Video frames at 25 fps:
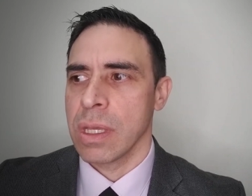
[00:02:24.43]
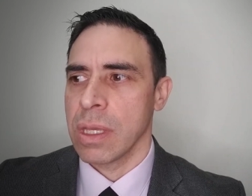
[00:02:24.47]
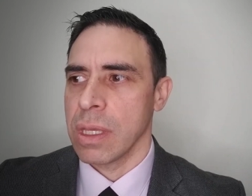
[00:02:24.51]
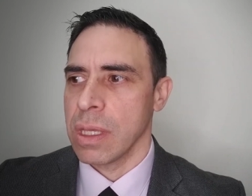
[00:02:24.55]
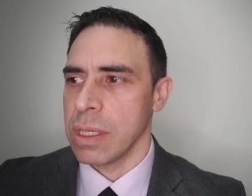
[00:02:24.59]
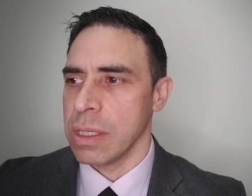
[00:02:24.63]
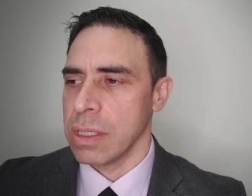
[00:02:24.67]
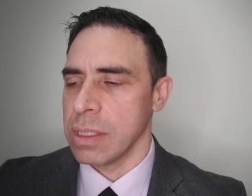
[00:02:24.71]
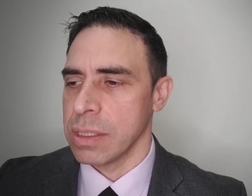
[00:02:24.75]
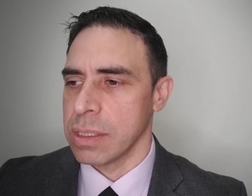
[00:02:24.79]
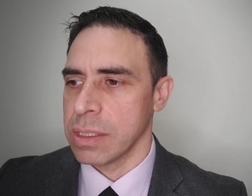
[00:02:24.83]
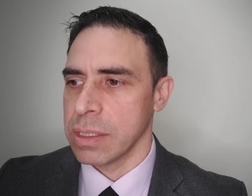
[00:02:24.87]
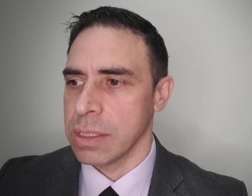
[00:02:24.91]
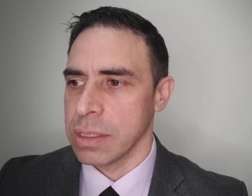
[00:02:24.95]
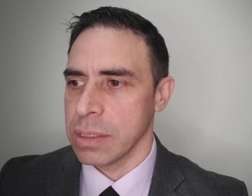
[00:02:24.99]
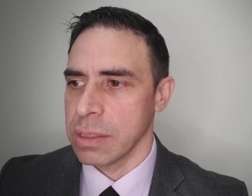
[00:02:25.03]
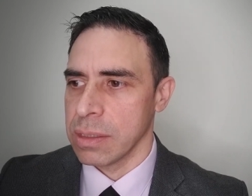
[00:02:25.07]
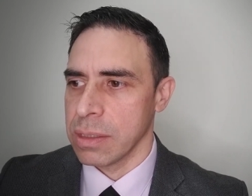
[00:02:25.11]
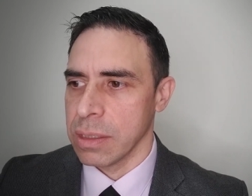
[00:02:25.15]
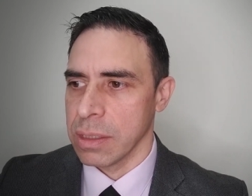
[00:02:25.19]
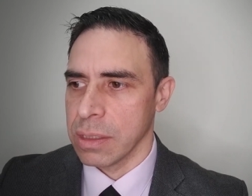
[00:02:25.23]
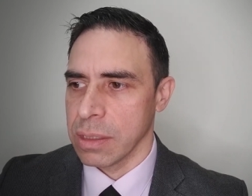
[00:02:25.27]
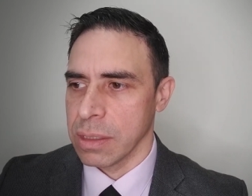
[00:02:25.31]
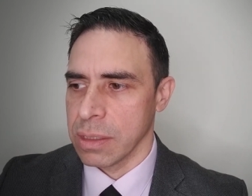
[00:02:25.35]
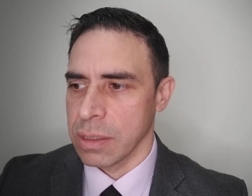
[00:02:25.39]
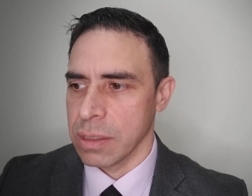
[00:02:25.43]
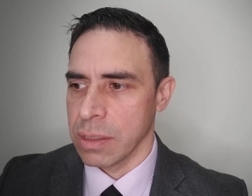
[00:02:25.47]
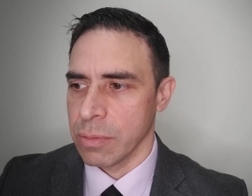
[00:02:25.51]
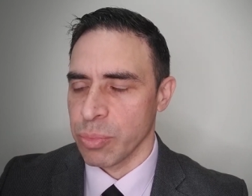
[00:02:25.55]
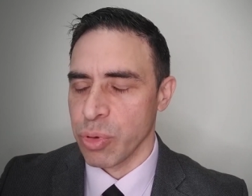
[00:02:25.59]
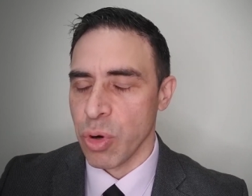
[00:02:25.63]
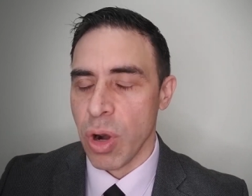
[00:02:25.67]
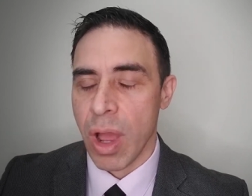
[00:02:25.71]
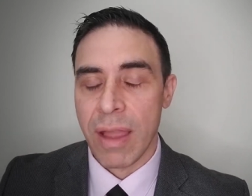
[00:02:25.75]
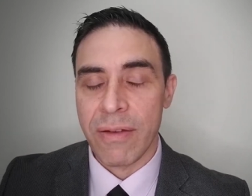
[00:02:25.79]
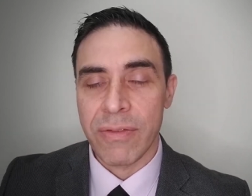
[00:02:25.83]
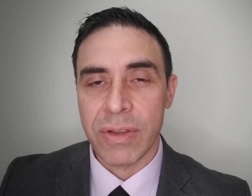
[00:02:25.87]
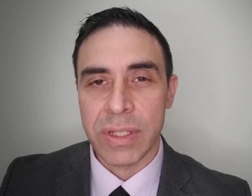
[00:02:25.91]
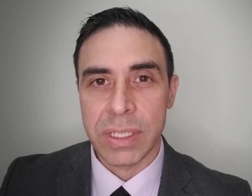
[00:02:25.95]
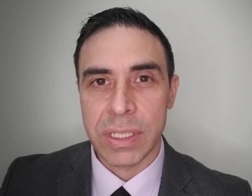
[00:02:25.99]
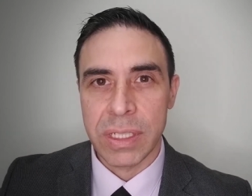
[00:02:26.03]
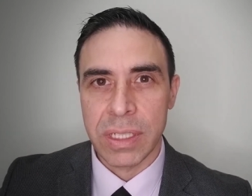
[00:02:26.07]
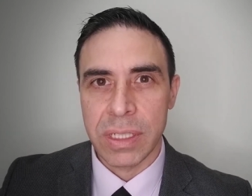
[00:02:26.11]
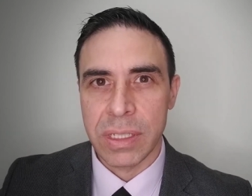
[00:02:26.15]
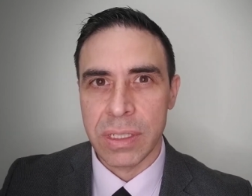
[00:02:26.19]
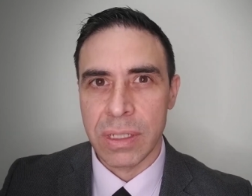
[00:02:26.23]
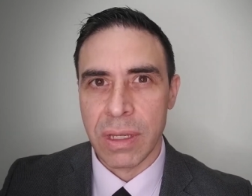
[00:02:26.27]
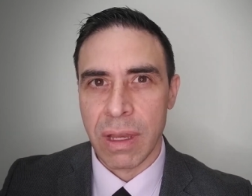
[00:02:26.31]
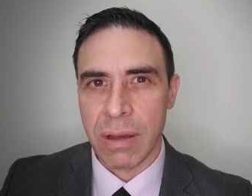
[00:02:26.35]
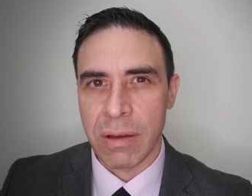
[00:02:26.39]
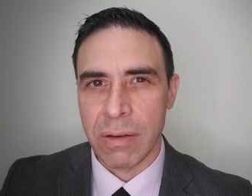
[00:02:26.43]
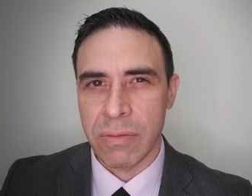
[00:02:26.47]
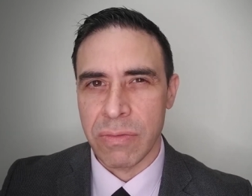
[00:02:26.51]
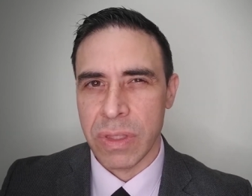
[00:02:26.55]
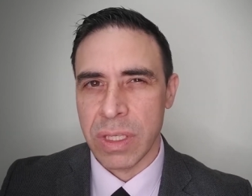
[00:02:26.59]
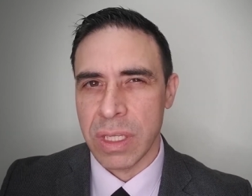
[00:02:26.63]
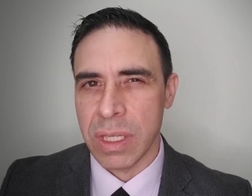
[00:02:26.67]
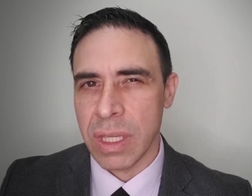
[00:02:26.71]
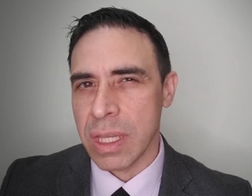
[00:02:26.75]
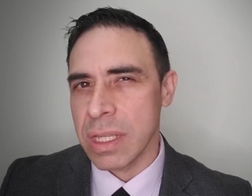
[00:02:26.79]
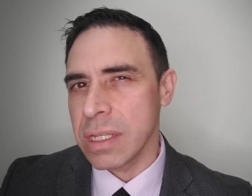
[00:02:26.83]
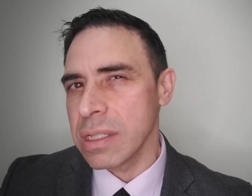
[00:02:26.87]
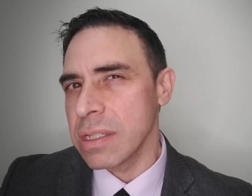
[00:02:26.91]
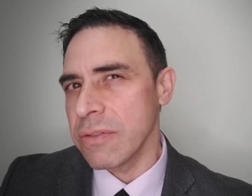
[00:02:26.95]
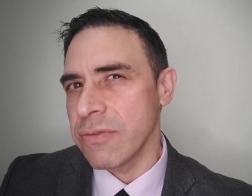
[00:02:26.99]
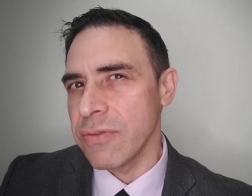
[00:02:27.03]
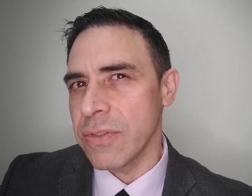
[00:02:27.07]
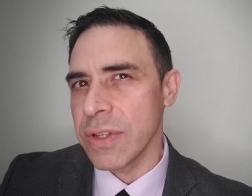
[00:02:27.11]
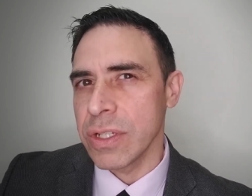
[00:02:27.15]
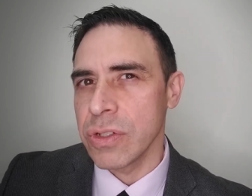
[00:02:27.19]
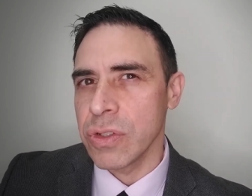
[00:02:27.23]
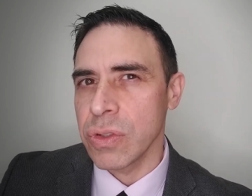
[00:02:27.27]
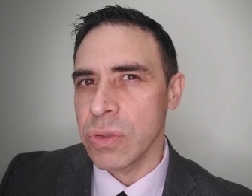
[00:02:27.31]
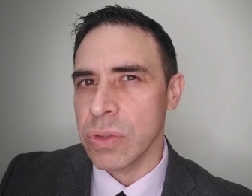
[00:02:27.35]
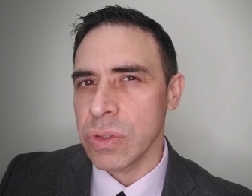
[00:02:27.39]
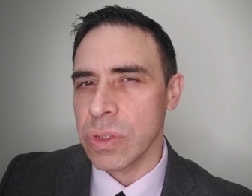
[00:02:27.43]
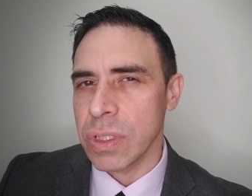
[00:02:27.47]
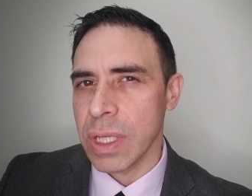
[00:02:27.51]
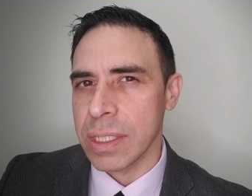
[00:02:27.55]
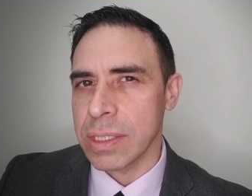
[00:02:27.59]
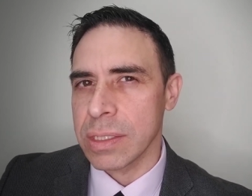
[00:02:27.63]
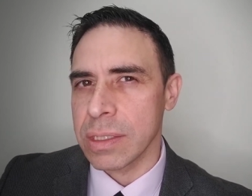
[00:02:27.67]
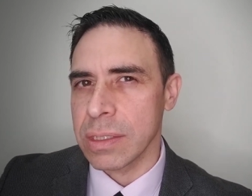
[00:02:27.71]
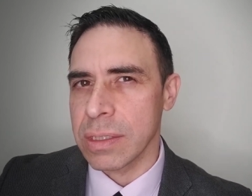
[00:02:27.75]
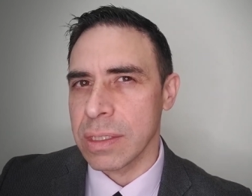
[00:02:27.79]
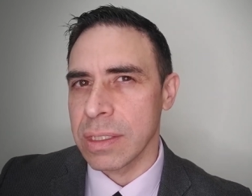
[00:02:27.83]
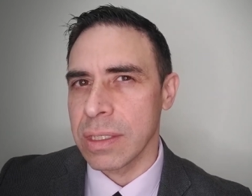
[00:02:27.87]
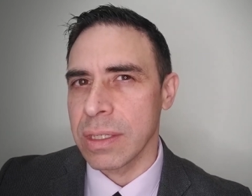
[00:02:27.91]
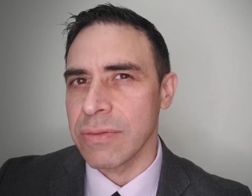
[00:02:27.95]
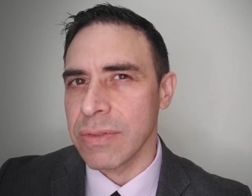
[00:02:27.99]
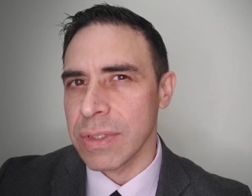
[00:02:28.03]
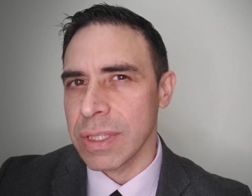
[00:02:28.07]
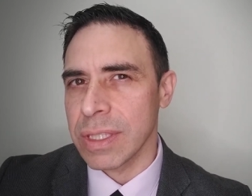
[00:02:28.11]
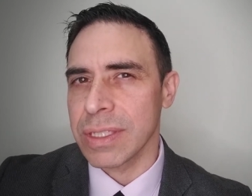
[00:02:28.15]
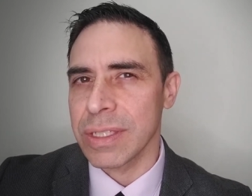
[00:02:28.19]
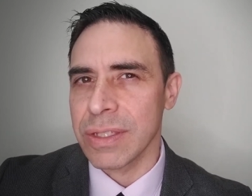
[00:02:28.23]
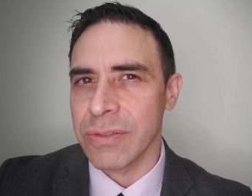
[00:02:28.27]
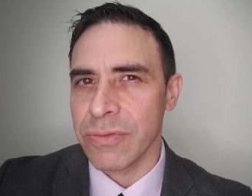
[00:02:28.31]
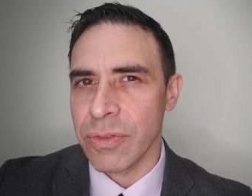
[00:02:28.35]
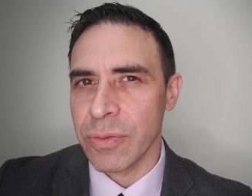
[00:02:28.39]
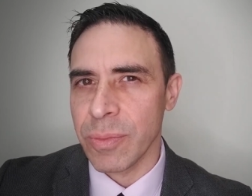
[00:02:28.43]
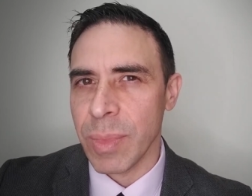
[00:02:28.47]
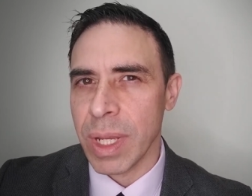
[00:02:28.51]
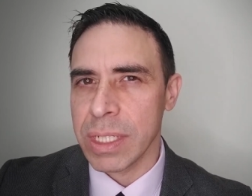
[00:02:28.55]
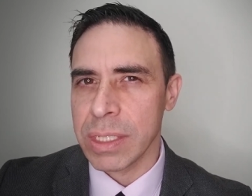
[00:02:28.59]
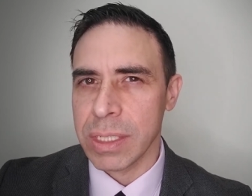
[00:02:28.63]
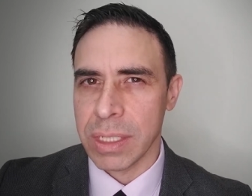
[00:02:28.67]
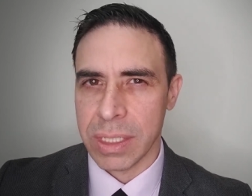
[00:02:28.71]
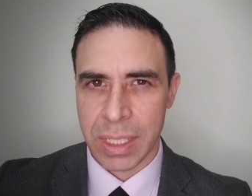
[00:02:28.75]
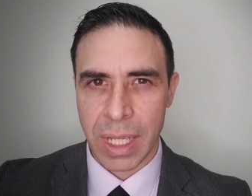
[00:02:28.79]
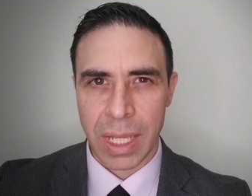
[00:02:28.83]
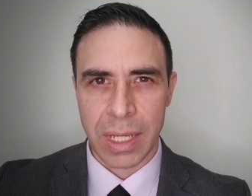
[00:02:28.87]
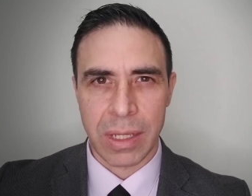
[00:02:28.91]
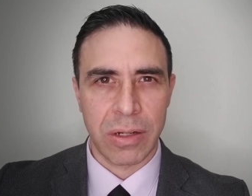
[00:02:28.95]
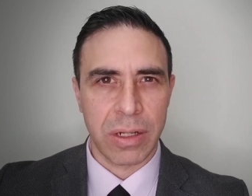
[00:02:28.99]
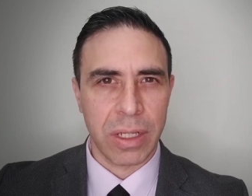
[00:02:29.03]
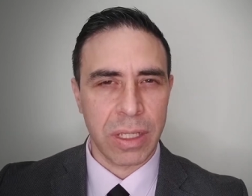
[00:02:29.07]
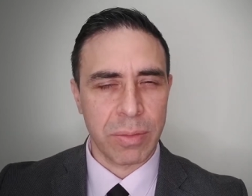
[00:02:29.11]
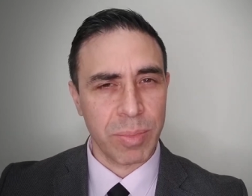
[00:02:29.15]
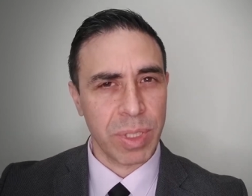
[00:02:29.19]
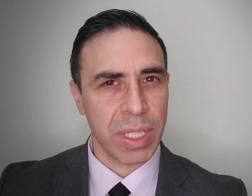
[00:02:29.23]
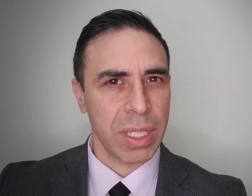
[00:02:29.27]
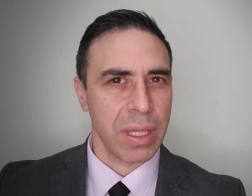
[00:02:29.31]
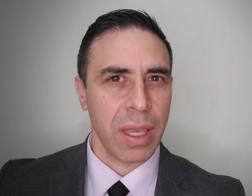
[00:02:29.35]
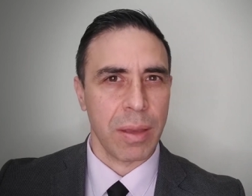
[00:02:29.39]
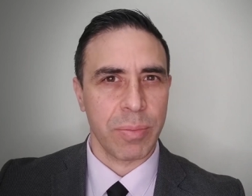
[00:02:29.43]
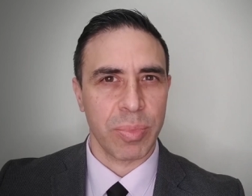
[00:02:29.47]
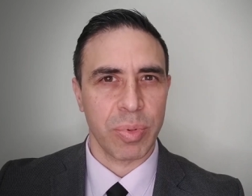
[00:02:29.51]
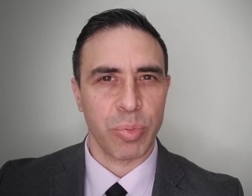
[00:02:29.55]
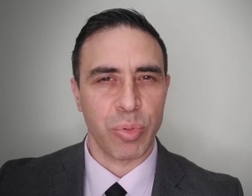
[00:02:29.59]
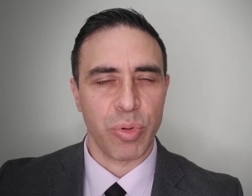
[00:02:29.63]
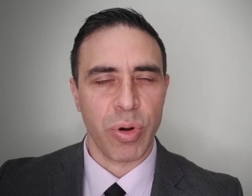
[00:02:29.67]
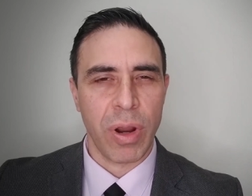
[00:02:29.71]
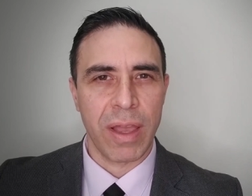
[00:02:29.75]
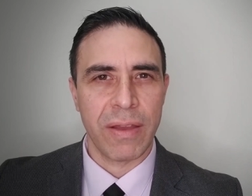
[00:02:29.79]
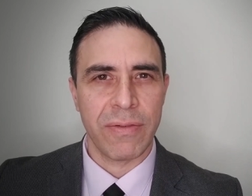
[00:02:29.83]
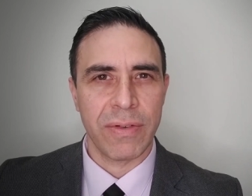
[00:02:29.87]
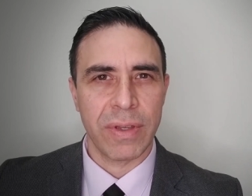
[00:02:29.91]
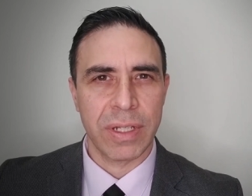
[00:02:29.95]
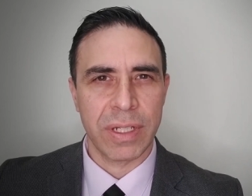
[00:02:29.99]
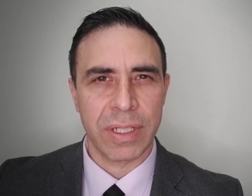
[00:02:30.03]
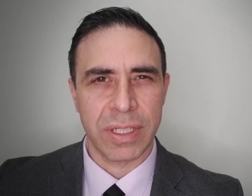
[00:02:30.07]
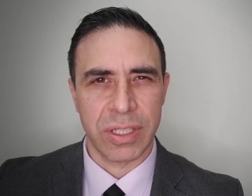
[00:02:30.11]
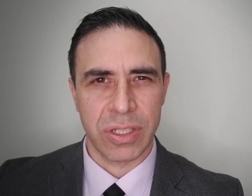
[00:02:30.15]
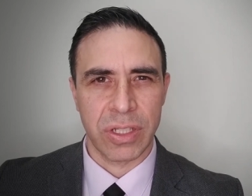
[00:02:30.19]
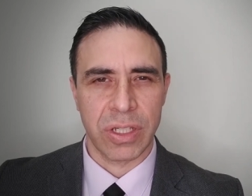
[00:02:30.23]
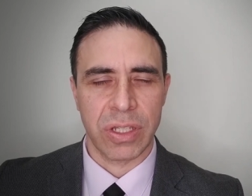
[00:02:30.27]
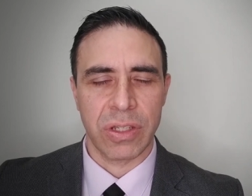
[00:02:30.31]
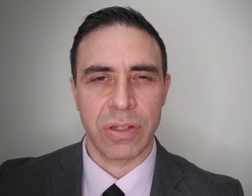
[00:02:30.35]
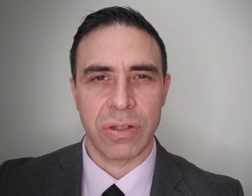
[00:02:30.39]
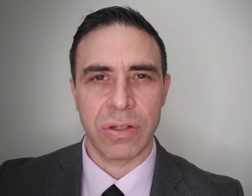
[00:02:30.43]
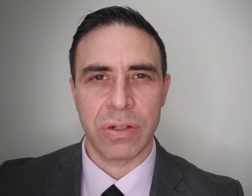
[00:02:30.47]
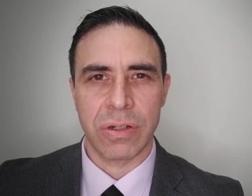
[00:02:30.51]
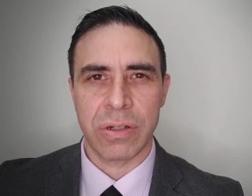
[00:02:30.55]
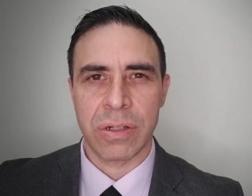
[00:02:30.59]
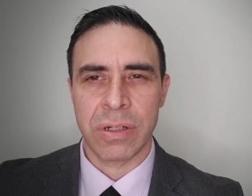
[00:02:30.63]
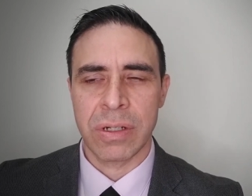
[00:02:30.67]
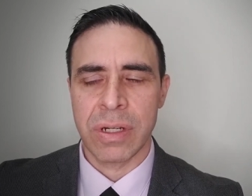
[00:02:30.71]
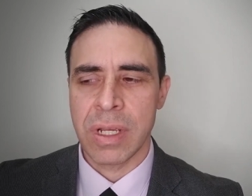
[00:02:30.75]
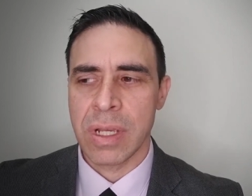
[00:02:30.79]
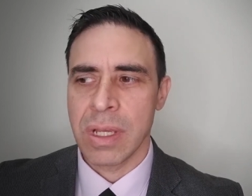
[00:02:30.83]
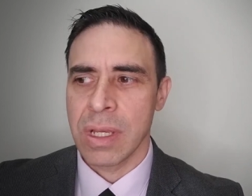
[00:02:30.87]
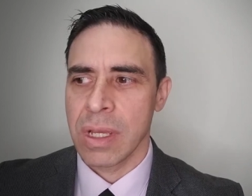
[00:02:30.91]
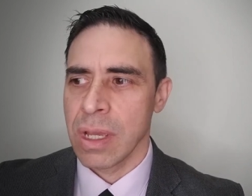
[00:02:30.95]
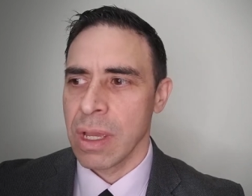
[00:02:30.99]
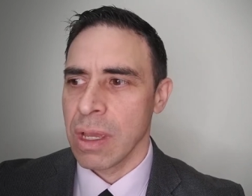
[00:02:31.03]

Is it the, the privacy of the individual that's giving this information, is that going to be kept private and secure?